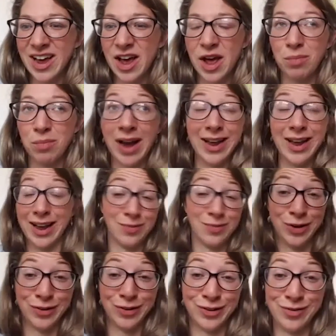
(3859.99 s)
I guess
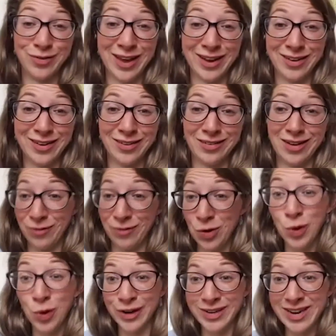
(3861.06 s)
because you think if you
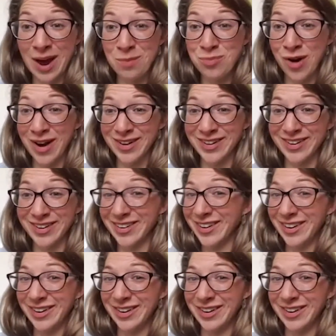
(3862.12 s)
were to get pregnant,